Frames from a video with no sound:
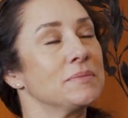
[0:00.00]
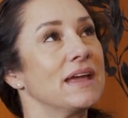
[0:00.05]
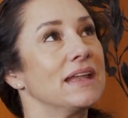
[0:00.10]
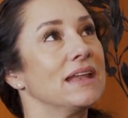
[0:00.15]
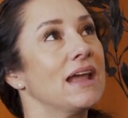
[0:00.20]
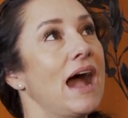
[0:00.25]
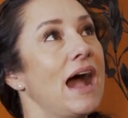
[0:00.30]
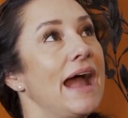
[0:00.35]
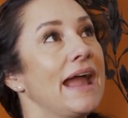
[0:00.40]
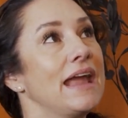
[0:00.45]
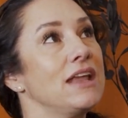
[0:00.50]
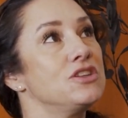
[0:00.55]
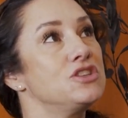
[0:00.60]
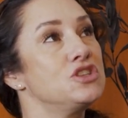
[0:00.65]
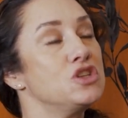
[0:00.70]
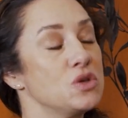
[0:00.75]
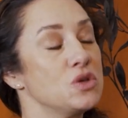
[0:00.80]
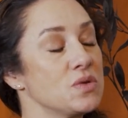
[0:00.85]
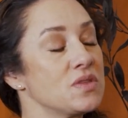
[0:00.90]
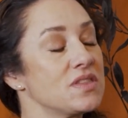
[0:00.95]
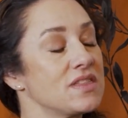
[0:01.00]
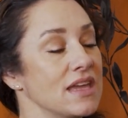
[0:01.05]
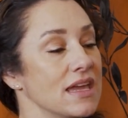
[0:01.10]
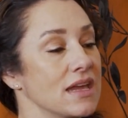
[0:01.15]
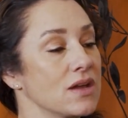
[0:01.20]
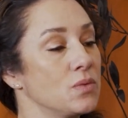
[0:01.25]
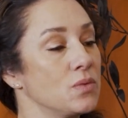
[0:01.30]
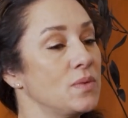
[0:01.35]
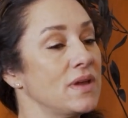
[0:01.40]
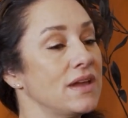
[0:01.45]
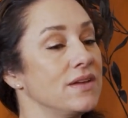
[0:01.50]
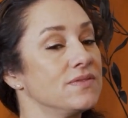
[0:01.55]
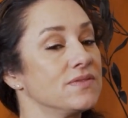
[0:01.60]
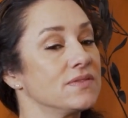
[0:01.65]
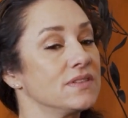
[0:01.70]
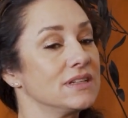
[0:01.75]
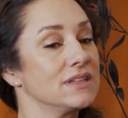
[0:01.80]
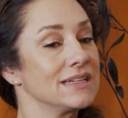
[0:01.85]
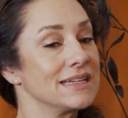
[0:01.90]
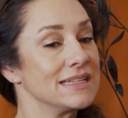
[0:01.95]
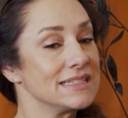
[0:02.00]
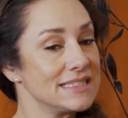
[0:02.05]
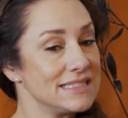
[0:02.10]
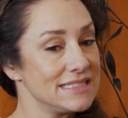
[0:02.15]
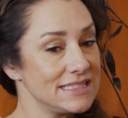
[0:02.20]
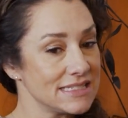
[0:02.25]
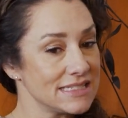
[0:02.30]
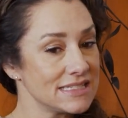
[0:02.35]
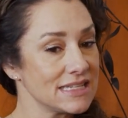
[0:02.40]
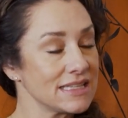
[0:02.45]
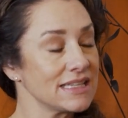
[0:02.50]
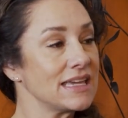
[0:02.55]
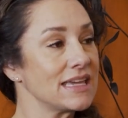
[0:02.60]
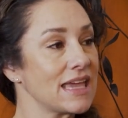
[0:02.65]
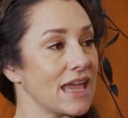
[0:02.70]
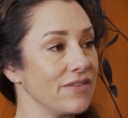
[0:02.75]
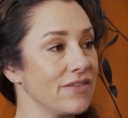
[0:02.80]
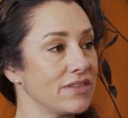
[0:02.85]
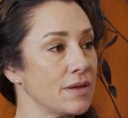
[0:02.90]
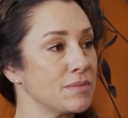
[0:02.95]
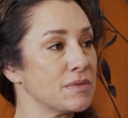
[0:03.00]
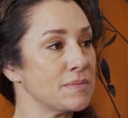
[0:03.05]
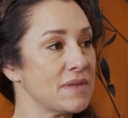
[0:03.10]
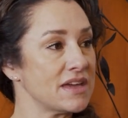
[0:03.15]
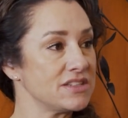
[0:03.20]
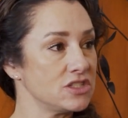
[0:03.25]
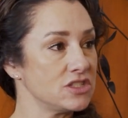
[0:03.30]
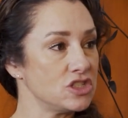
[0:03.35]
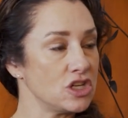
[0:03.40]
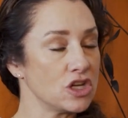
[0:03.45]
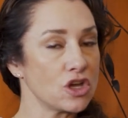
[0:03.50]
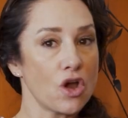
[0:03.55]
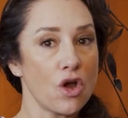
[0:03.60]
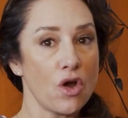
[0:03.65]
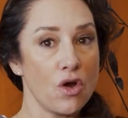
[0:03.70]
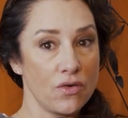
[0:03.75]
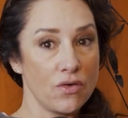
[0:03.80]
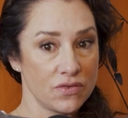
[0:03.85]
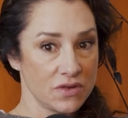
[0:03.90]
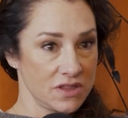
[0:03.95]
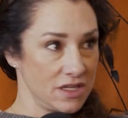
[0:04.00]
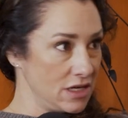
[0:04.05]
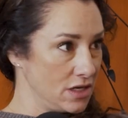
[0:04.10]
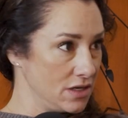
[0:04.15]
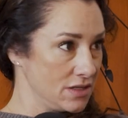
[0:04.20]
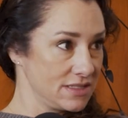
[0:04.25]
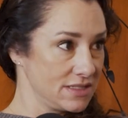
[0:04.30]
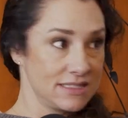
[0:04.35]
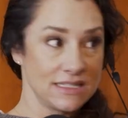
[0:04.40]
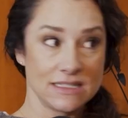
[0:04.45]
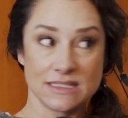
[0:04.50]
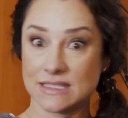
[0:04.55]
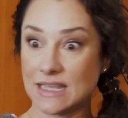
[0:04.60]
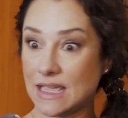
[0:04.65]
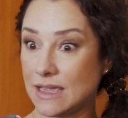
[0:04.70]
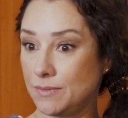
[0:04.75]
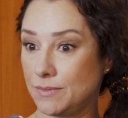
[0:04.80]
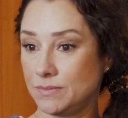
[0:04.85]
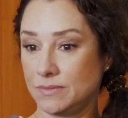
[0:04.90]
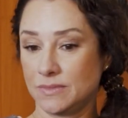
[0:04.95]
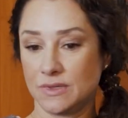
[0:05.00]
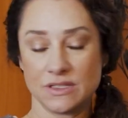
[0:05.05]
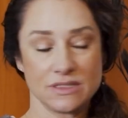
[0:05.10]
But I do think we've consistently gave them the messaging over the years since they